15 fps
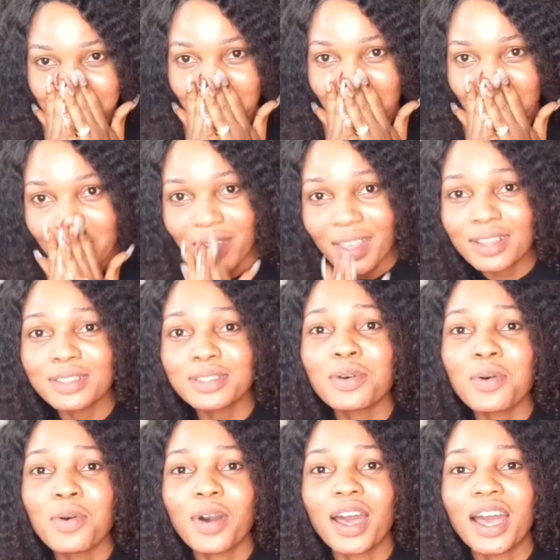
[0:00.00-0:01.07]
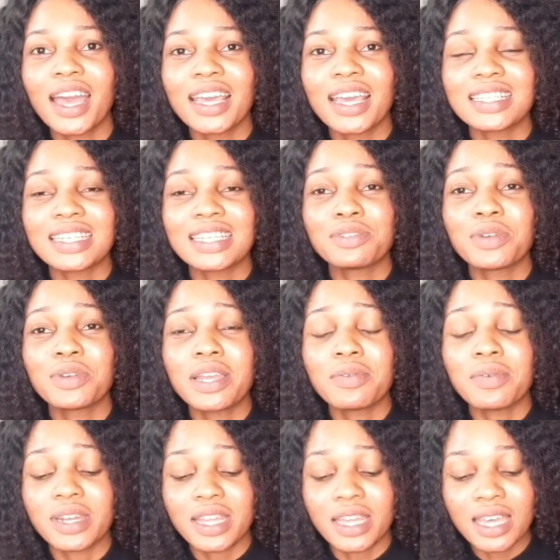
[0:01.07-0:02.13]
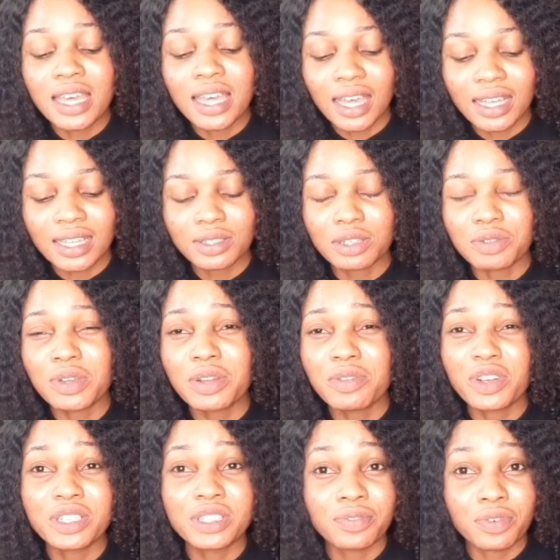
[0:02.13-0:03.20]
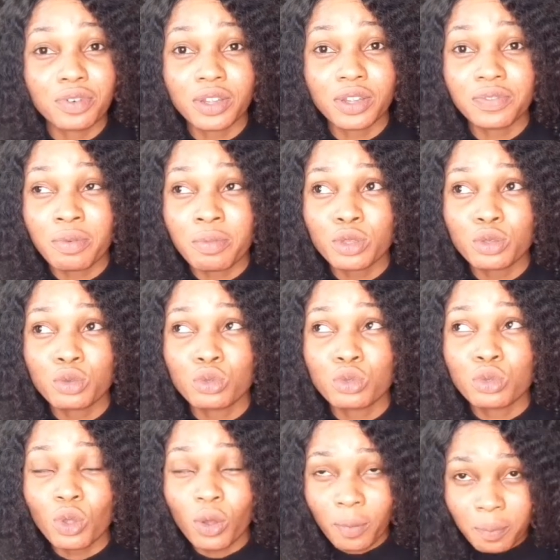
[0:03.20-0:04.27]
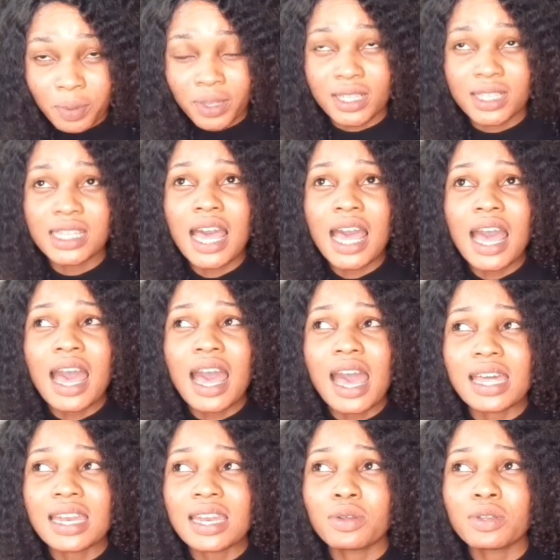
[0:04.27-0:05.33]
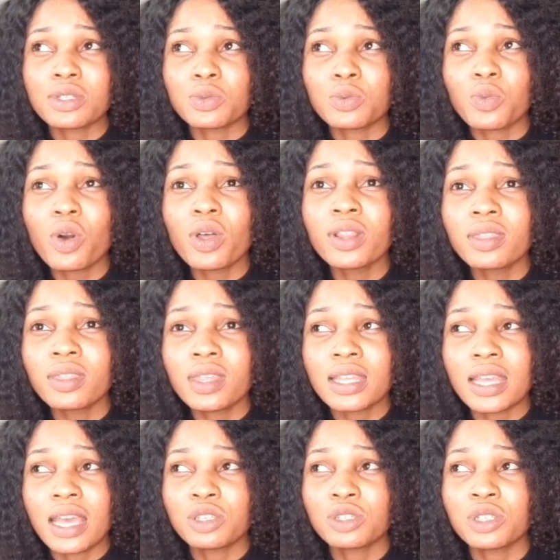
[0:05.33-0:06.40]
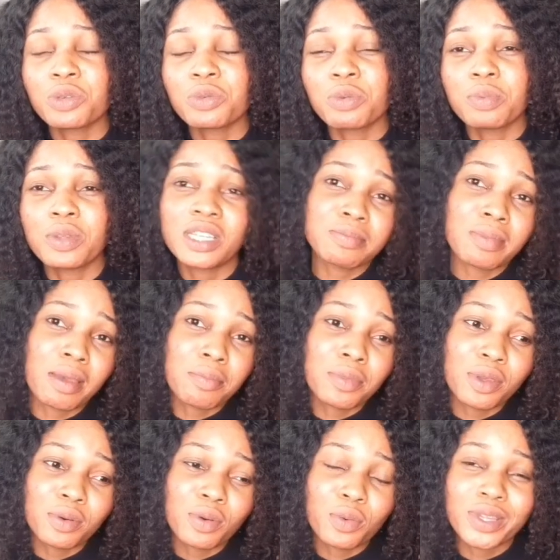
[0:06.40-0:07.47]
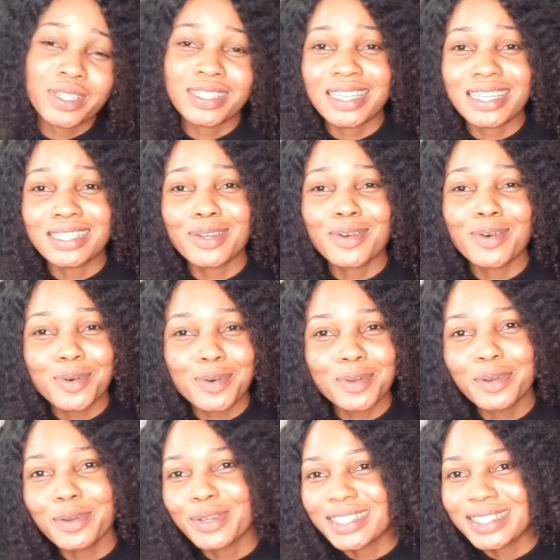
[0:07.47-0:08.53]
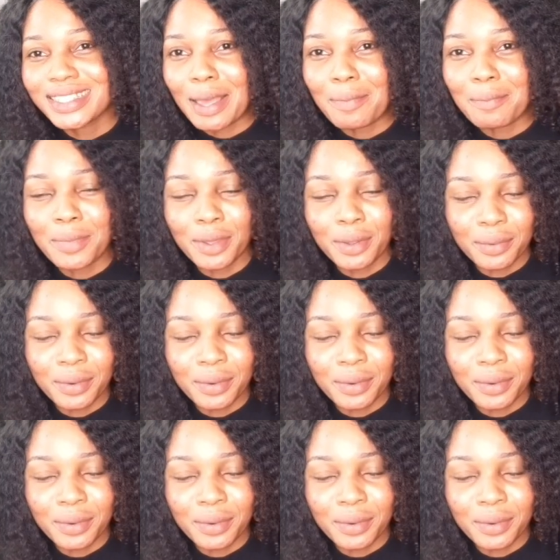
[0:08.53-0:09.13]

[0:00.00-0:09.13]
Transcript: So it was really, really difficult for me to stop it. And there was one thing I actually replaced my milk with is coconut milk.